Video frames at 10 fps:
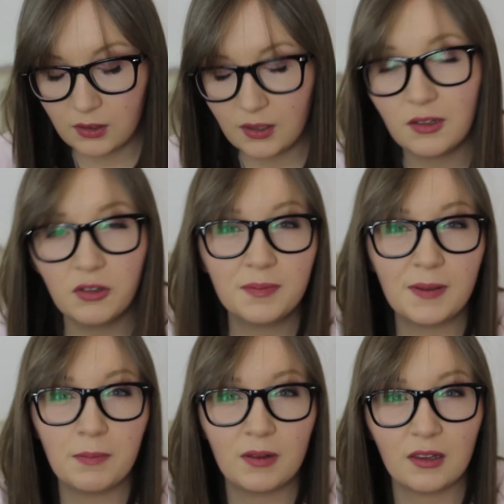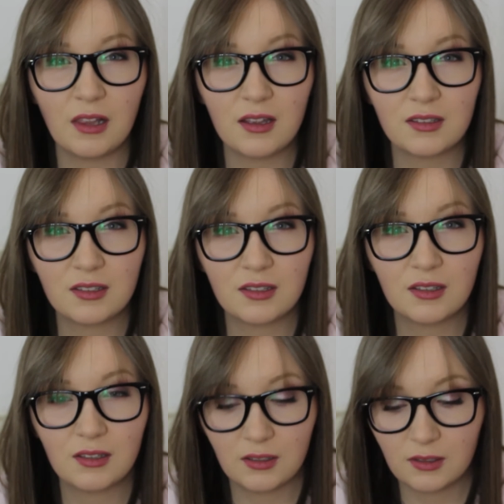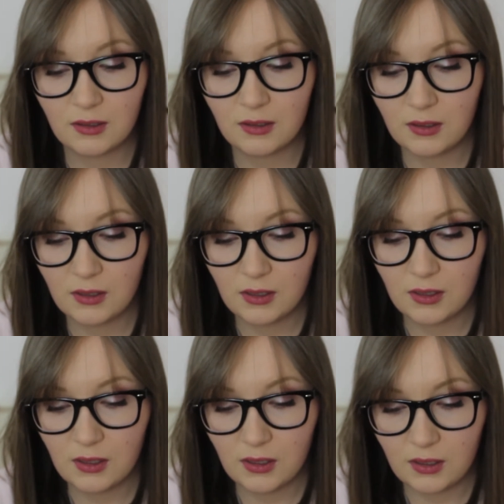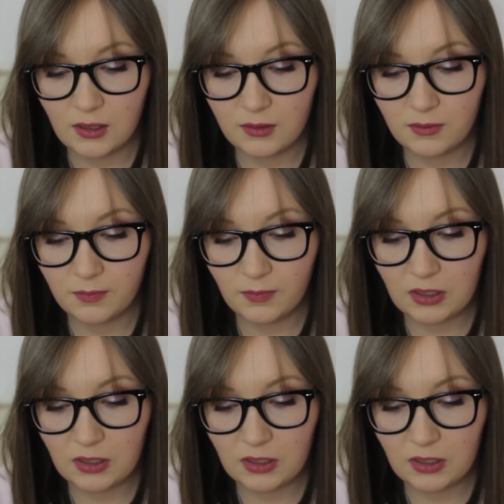I lose people a lot. And